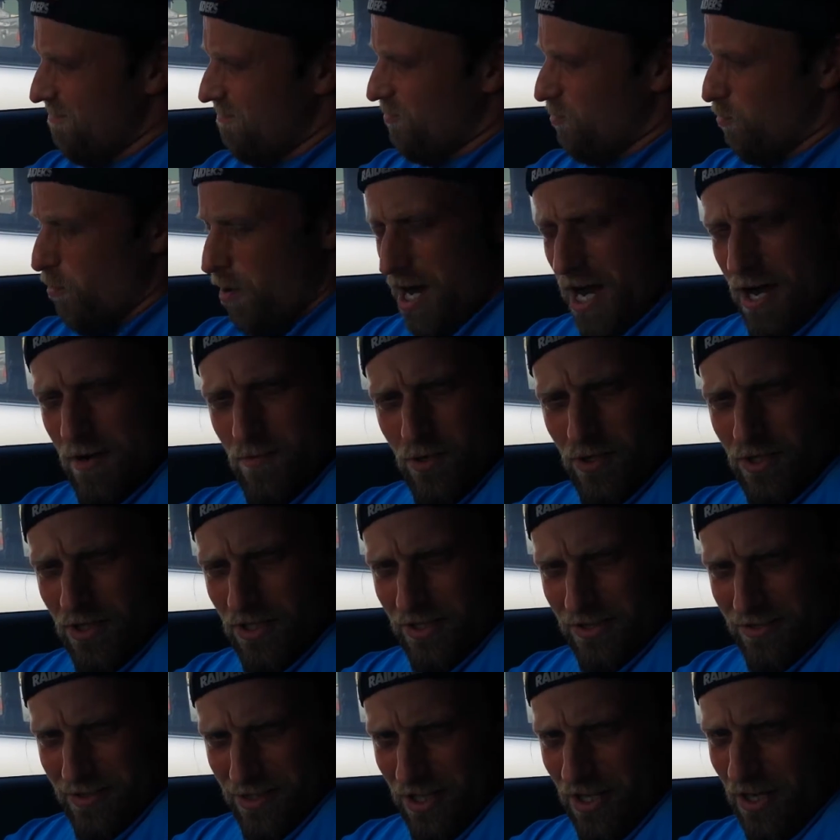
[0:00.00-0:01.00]
It's right
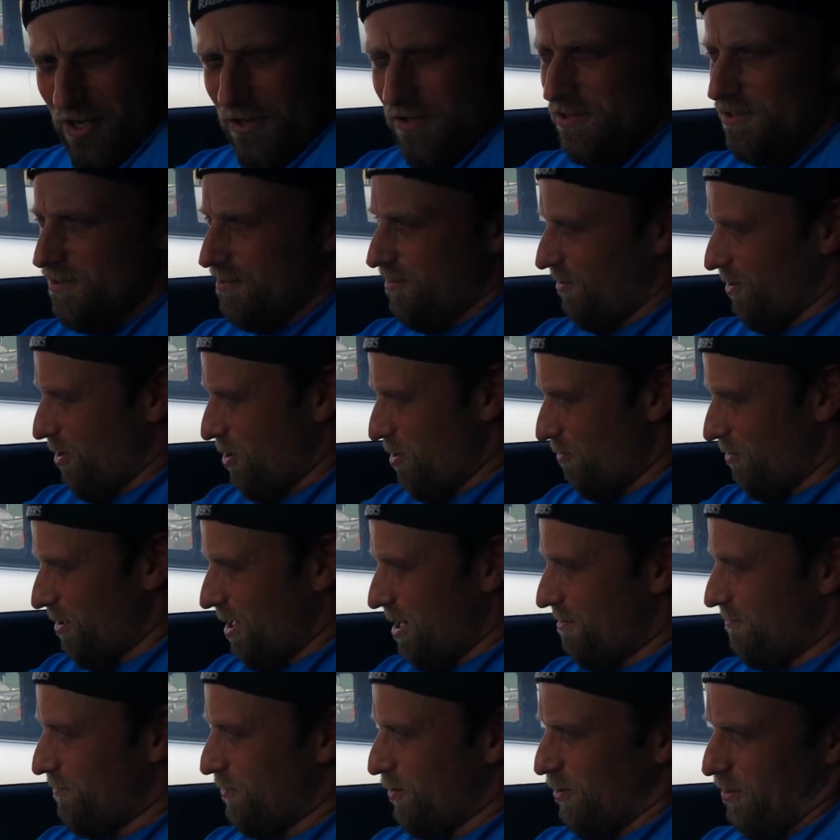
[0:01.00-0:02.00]
real close, low
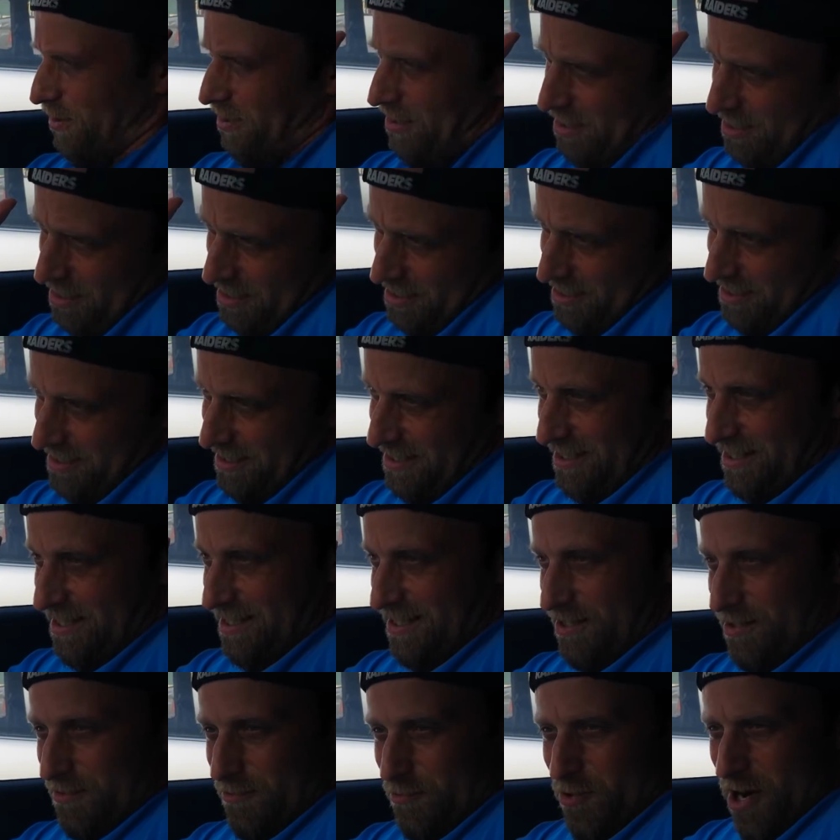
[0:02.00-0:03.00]
level,
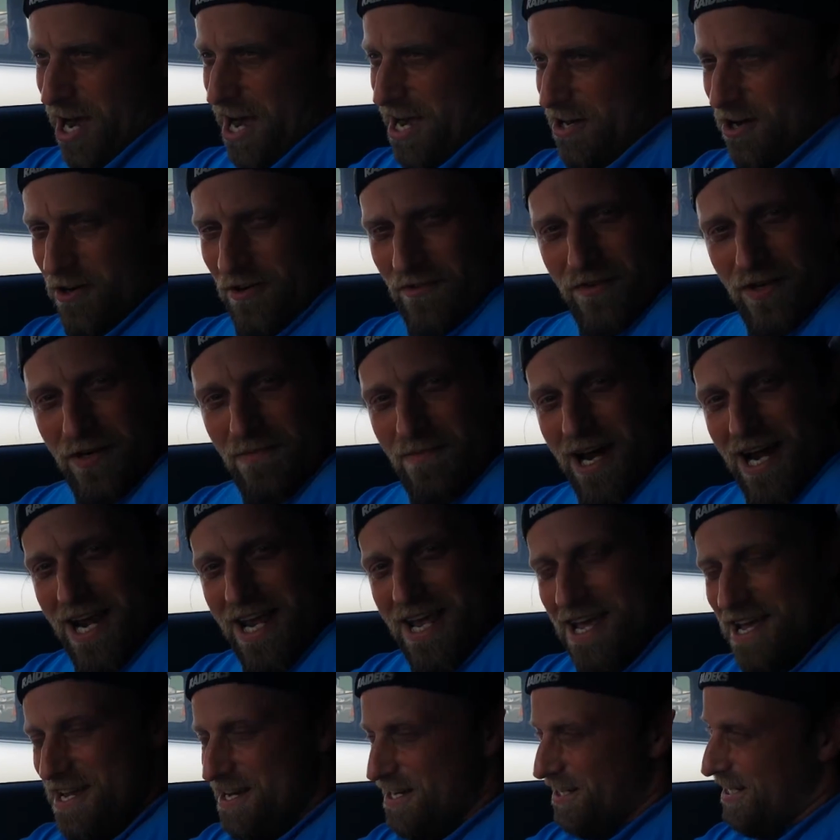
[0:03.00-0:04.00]
right over my
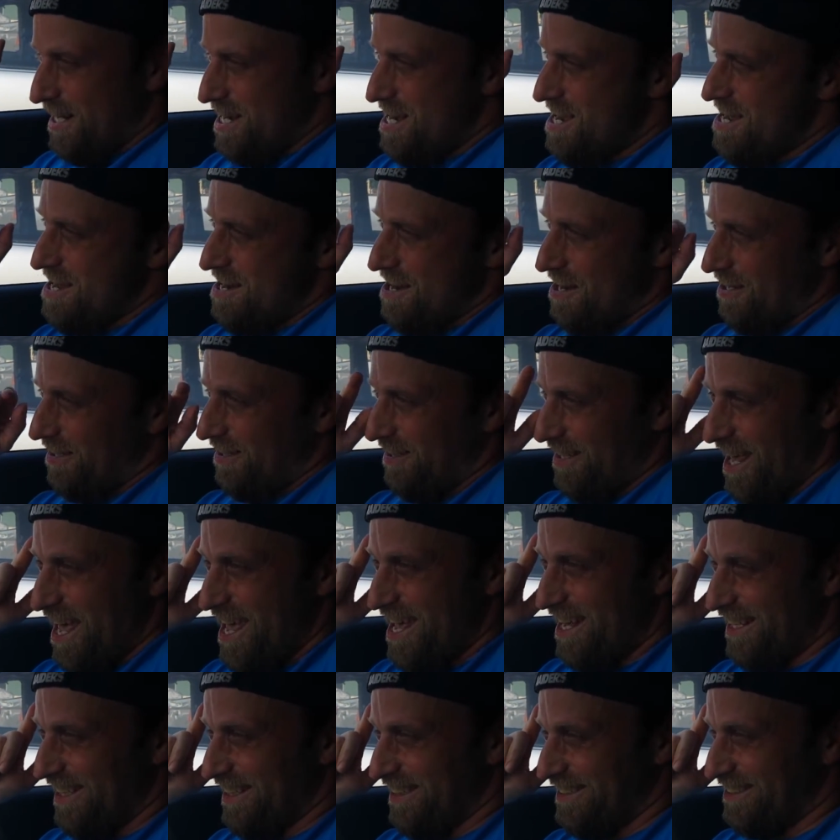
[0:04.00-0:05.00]
head again.
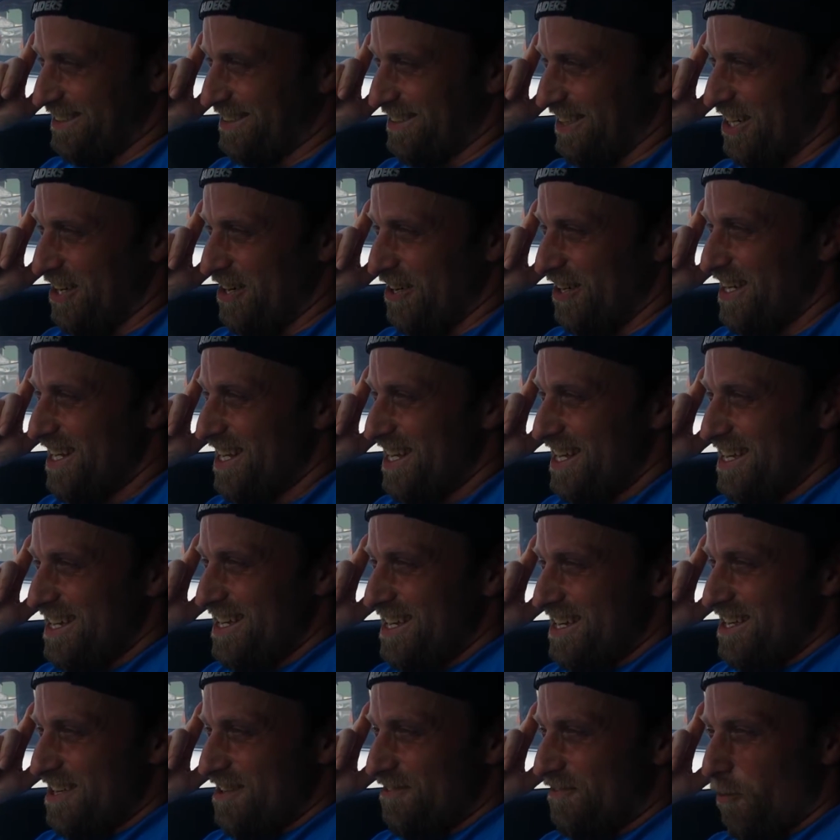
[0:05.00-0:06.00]
So
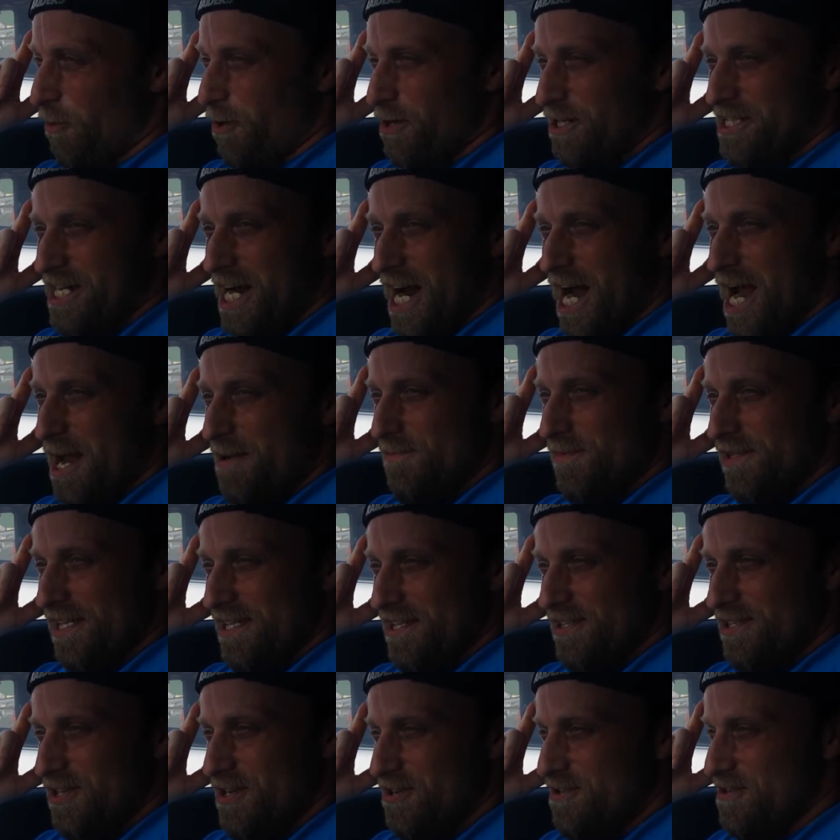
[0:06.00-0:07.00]
4 times
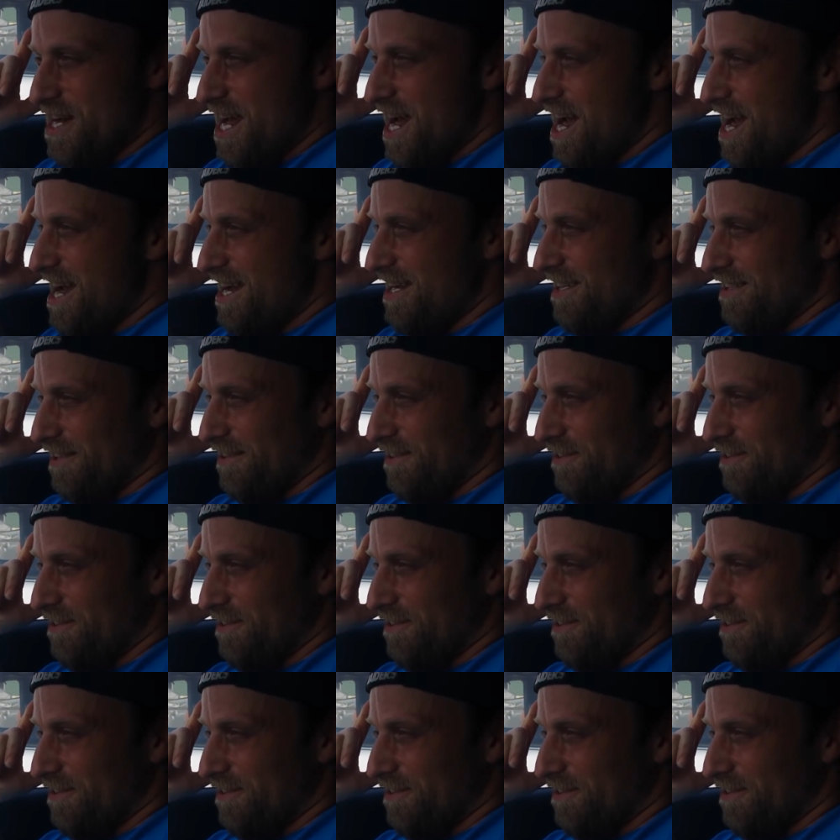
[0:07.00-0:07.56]
in 2 days